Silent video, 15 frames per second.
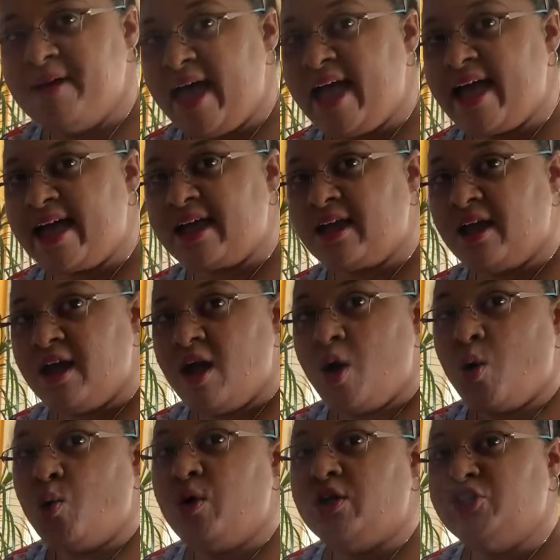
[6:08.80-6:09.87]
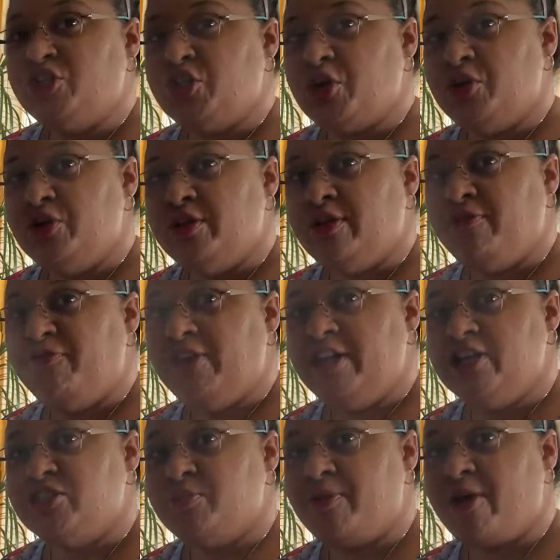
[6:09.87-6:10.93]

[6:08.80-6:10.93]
back, we'll show you the finished